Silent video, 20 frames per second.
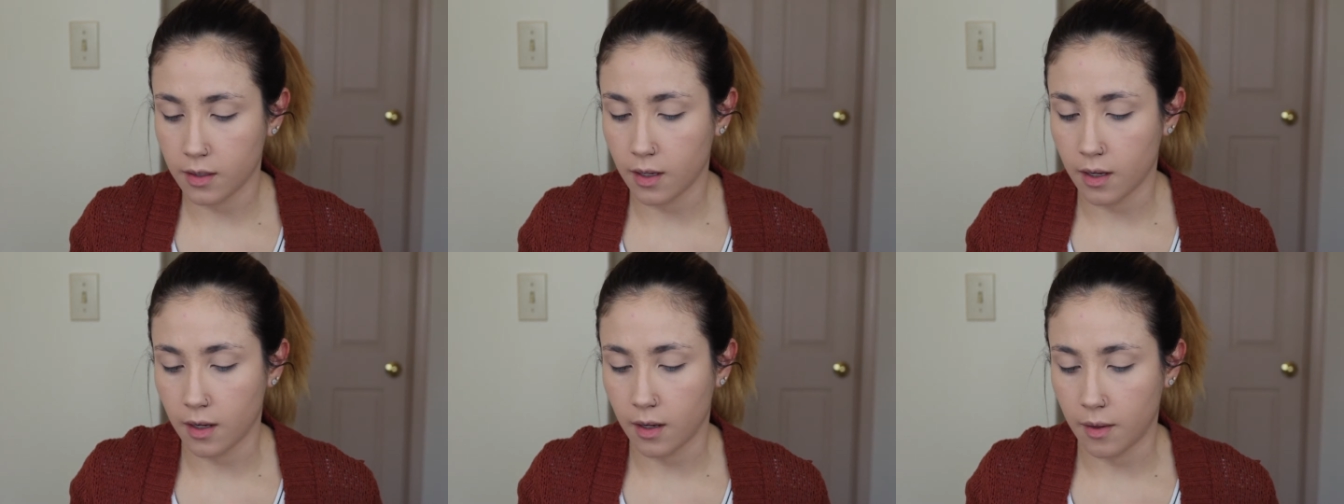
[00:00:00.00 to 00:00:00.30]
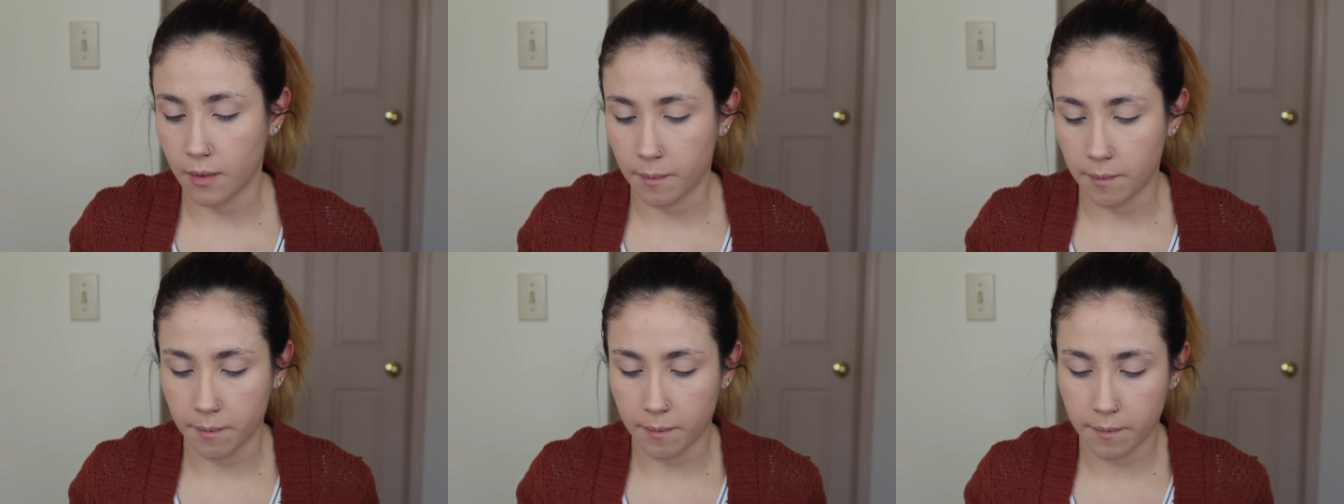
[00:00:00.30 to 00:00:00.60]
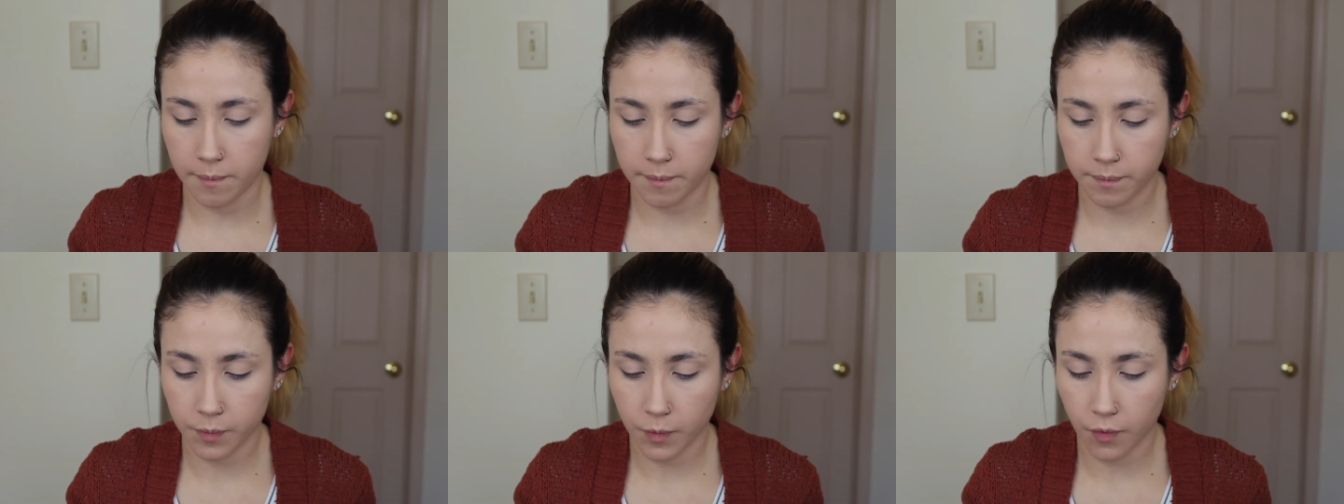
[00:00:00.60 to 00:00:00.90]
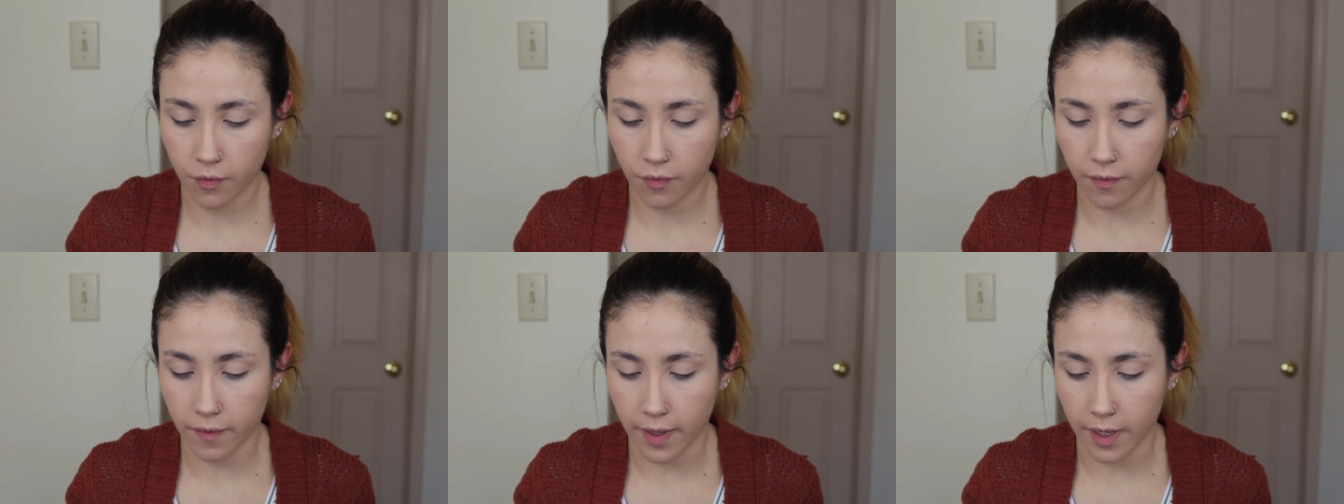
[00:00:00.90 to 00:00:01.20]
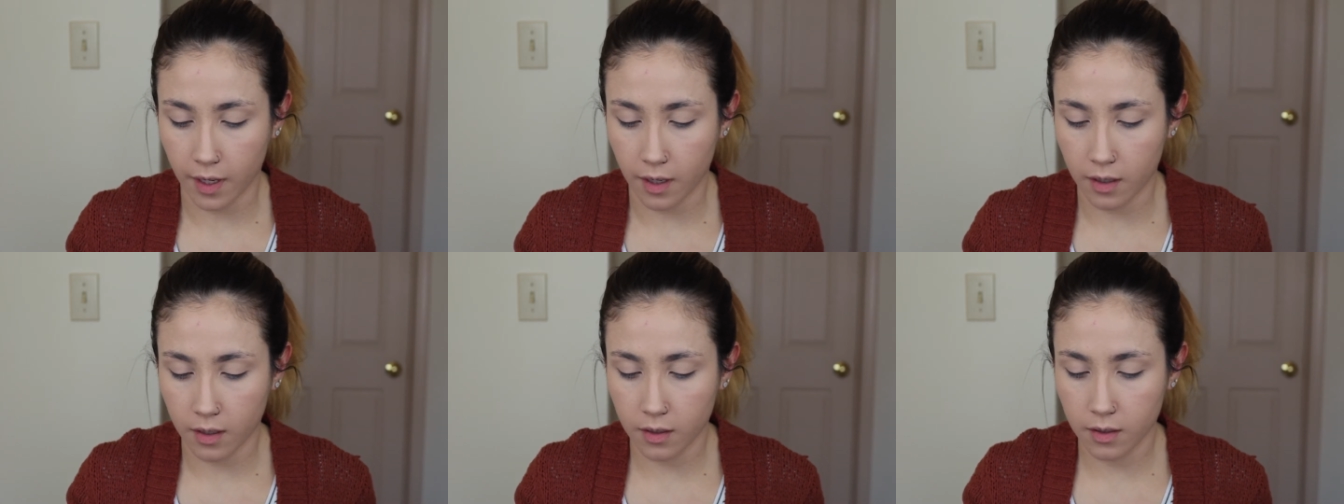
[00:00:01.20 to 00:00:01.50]
um,
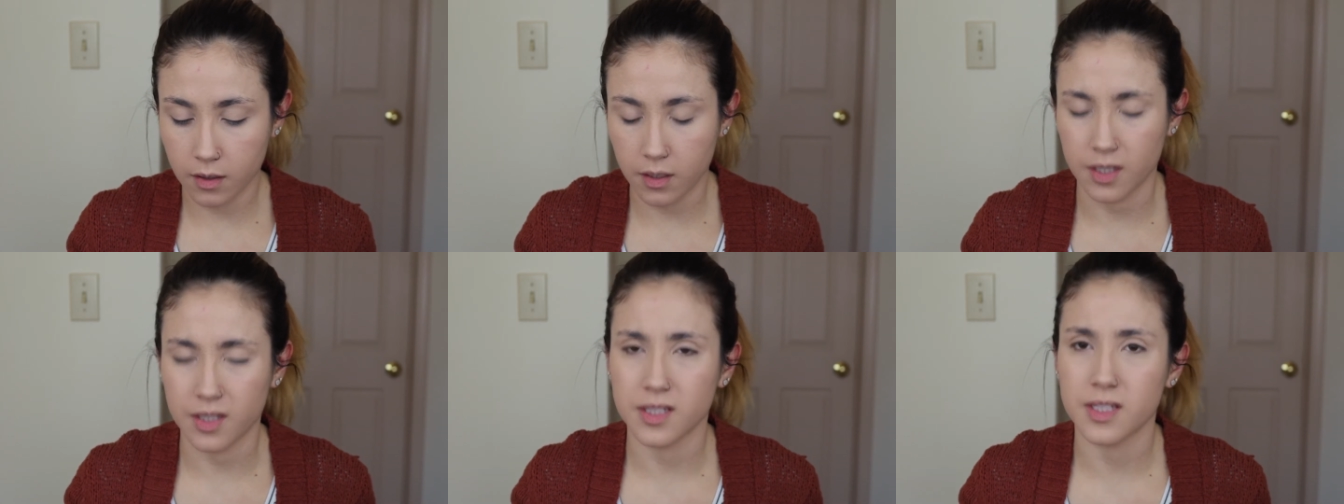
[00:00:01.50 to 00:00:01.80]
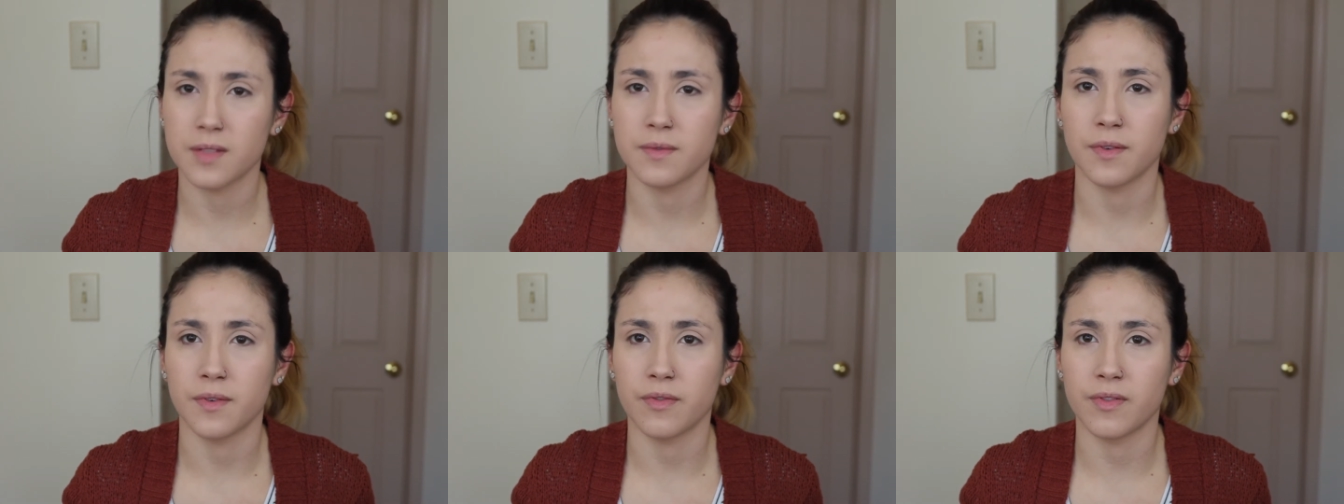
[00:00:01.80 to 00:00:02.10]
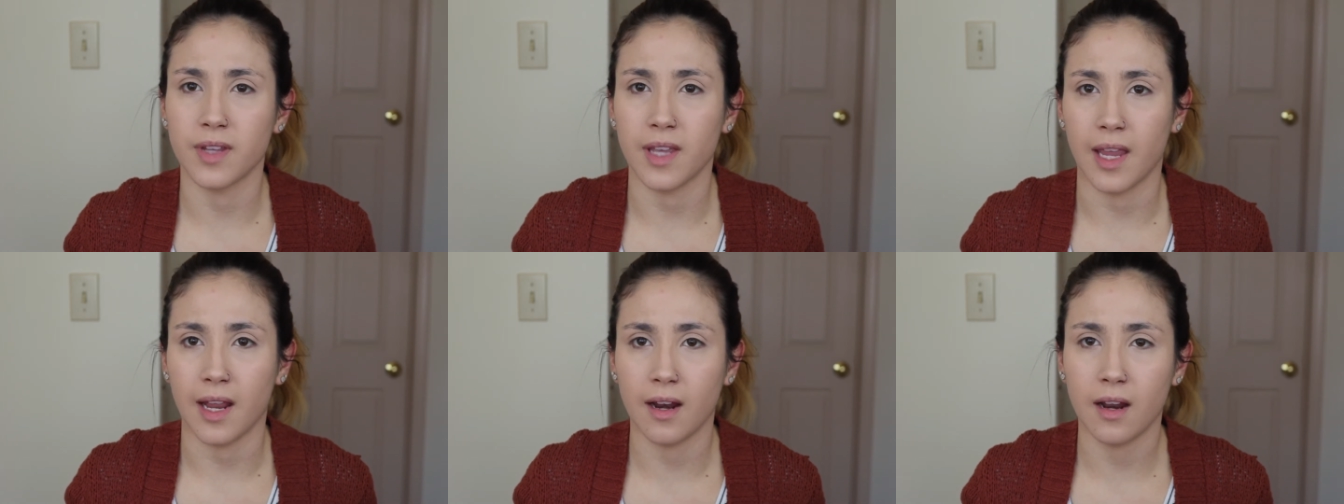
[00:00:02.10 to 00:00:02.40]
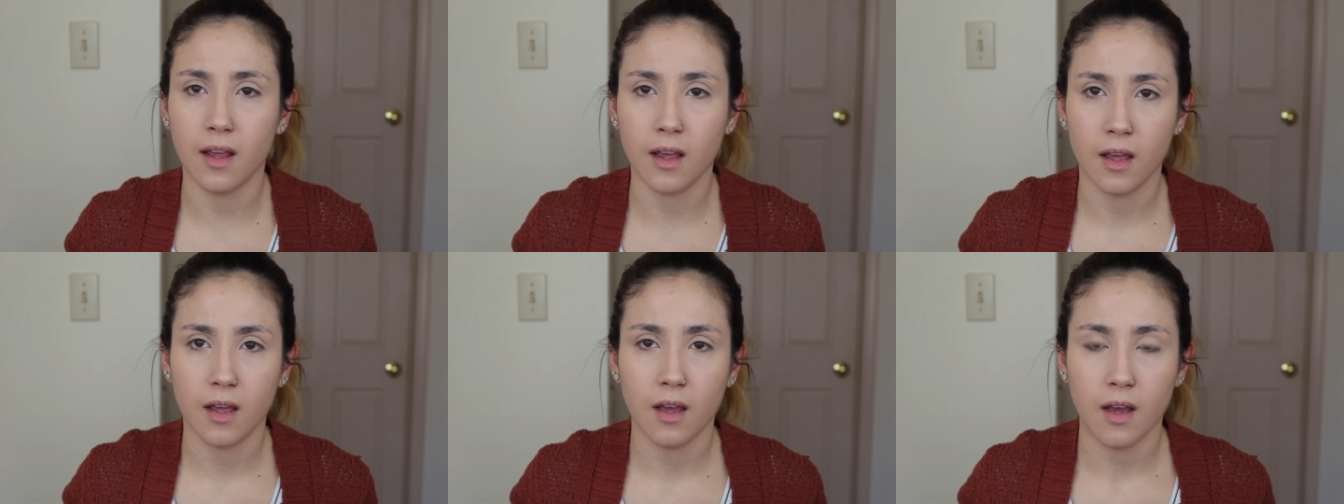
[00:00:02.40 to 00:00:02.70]
Fair, it's 15.